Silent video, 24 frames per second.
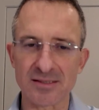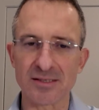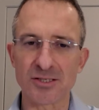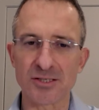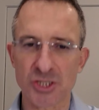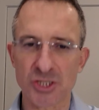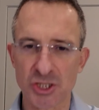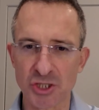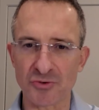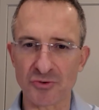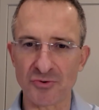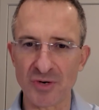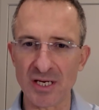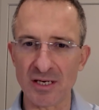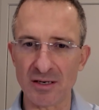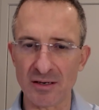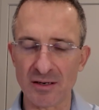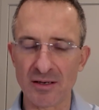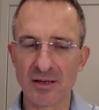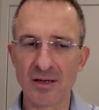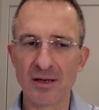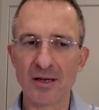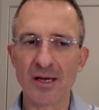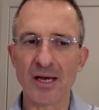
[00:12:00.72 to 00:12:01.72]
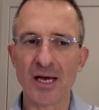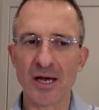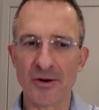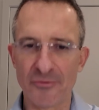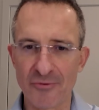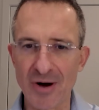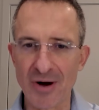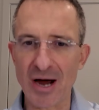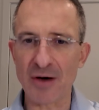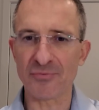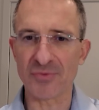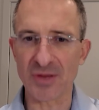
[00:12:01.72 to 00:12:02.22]
screen
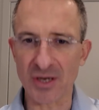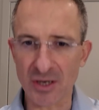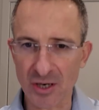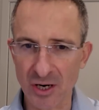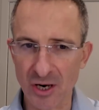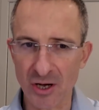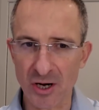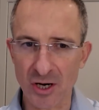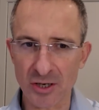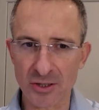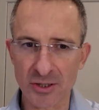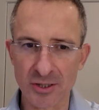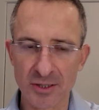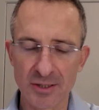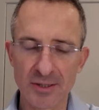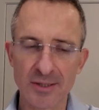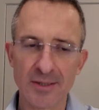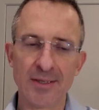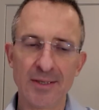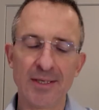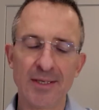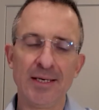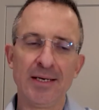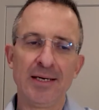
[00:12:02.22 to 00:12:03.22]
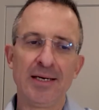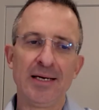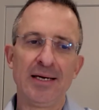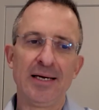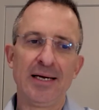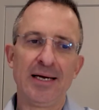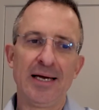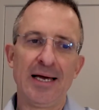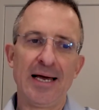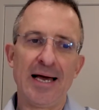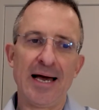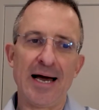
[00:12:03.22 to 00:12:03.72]
around the clock
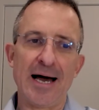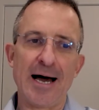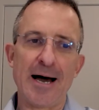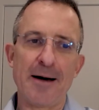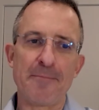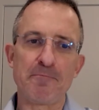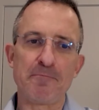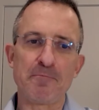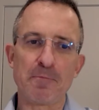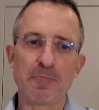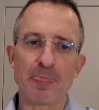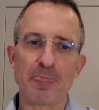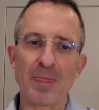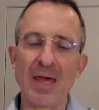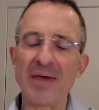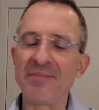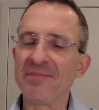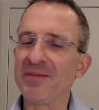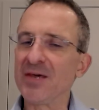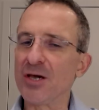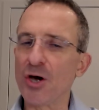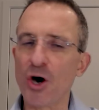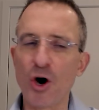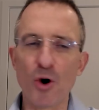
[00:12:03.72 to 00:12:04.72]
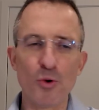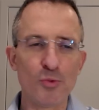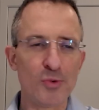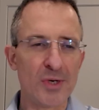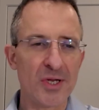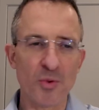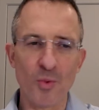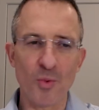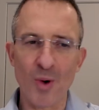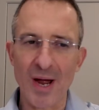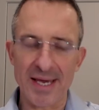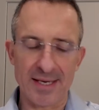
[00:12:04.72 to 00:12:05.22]
um, and the
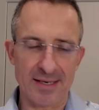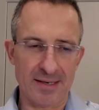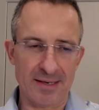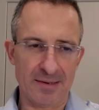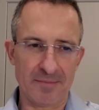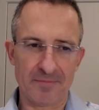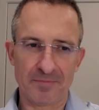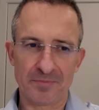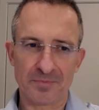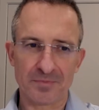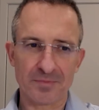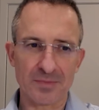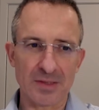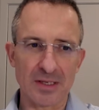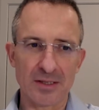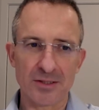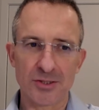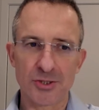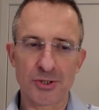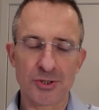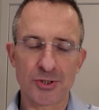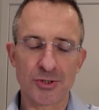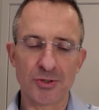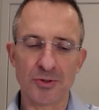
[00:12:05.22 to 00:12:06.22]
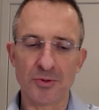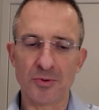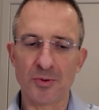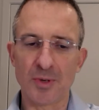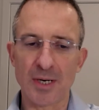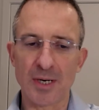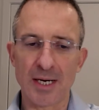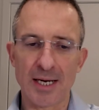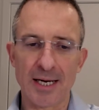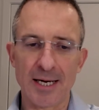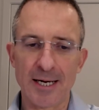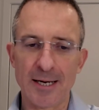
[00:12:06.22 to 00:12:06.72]
only way
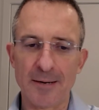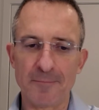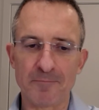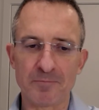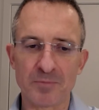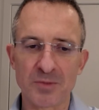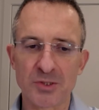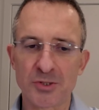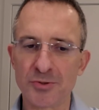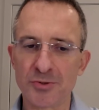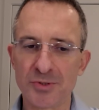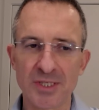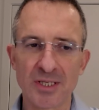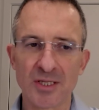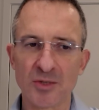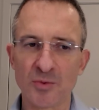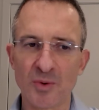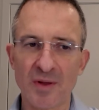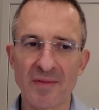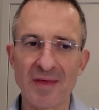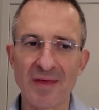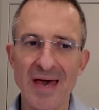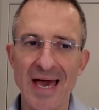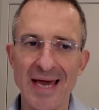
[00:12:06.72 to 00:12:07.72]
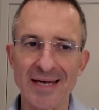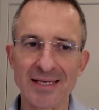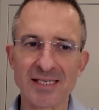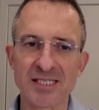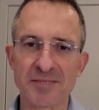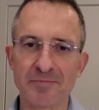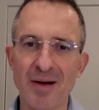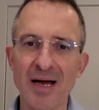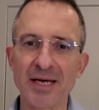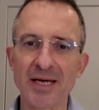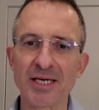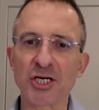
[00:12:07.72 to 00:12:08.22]
to um, to deal with that
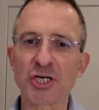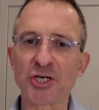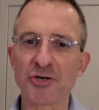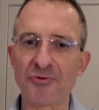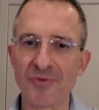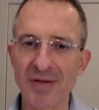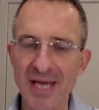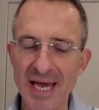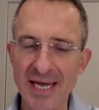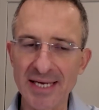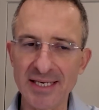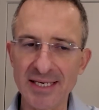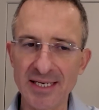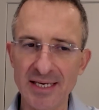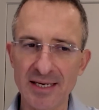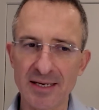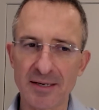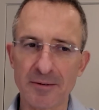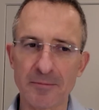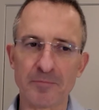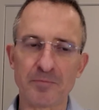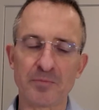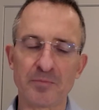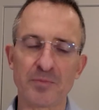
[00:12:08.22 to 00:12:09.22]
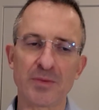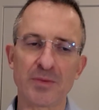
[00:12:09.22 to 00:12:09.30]
is by creating